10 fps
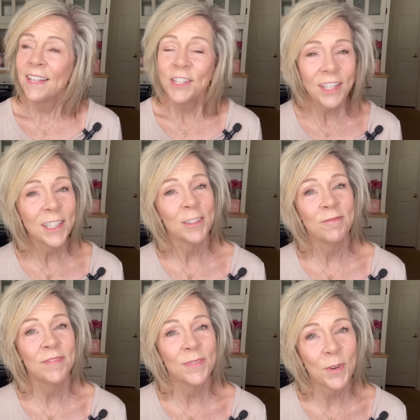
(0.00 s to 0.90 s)

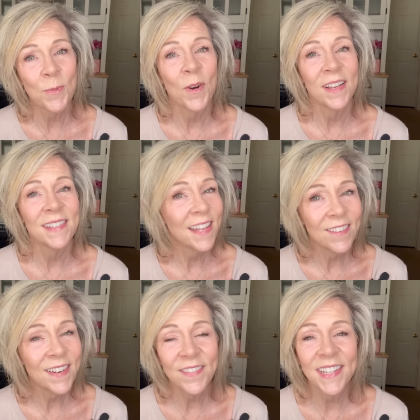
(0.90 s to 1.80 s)
chilling for once. I
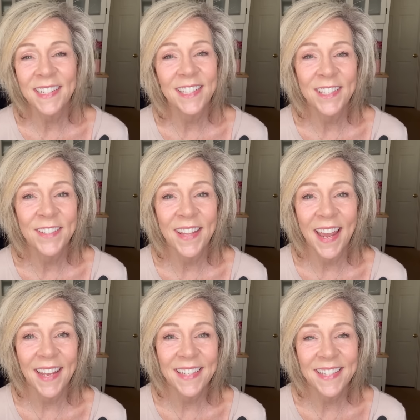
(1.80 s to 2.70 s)
don't ever get to do
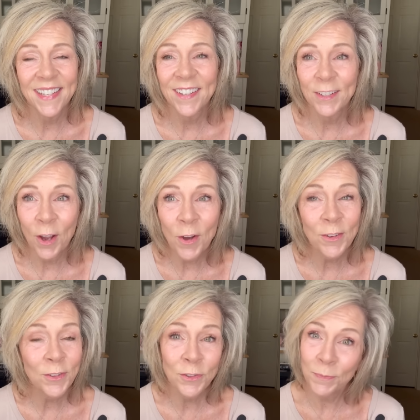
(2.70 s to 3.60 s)
that. So
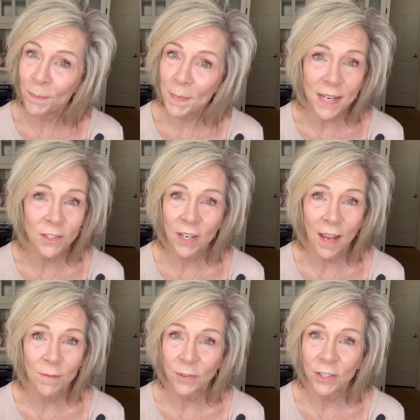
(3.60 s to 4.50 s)
y'all make
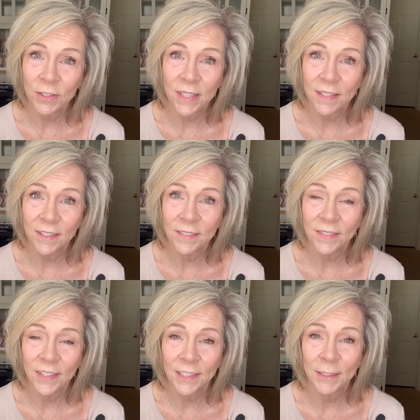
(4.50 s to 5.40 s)
time for yourself.
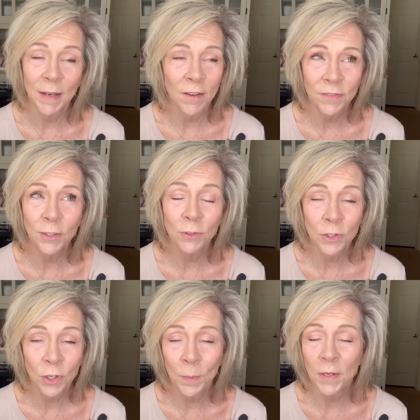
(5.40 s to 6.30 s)
Uh, I feel
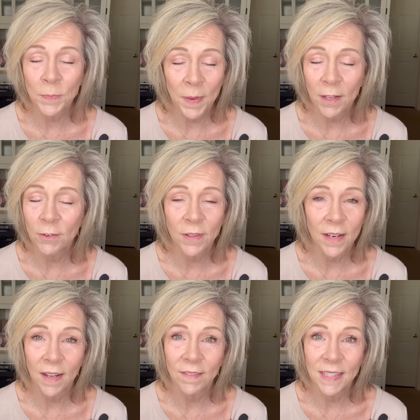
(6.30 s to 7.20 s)
so much better
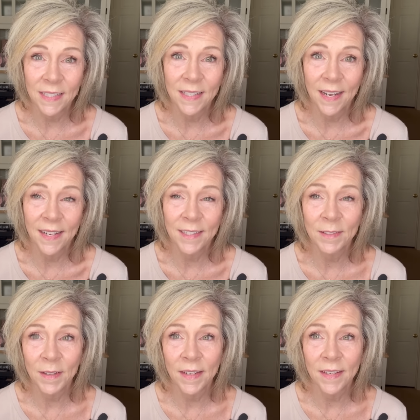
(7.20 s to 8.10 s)
that I did that.
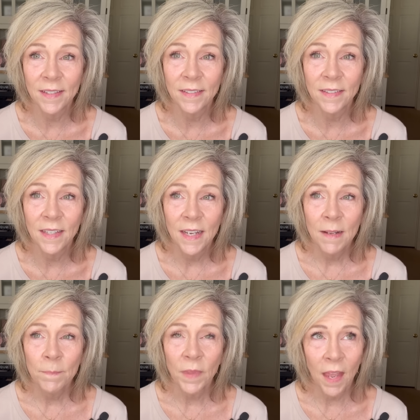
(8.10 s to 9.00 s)
And
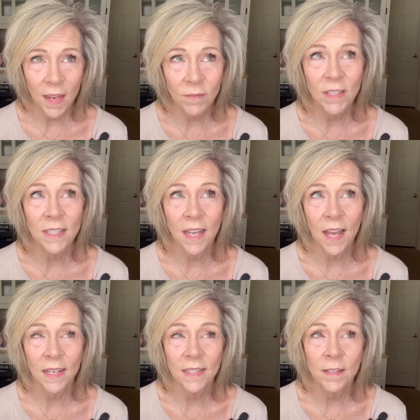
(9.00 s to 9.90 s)
I have
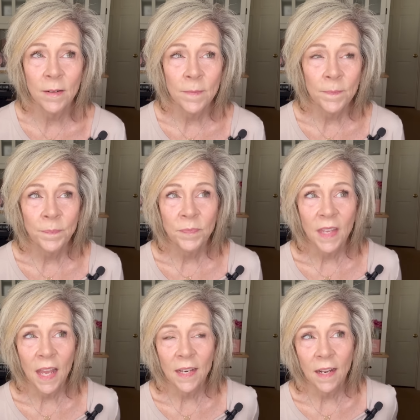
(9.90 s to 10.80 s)
decided
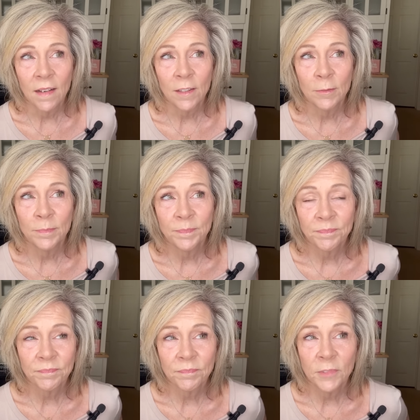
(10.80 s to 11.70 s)
that, um,
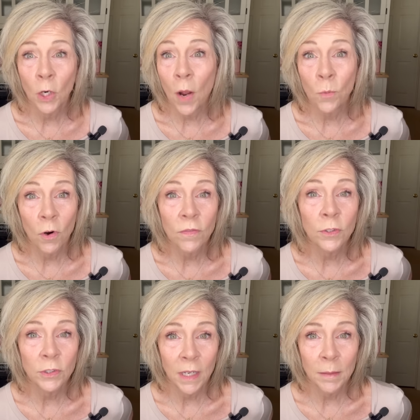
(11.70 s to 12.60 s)
you know, I work
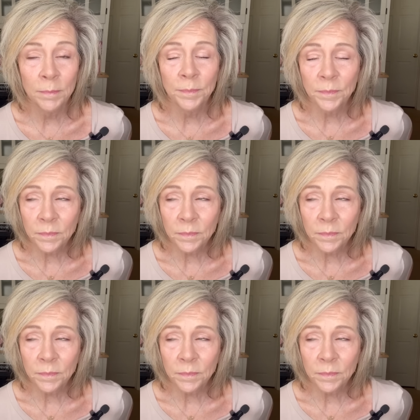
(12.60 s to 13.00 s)
full time,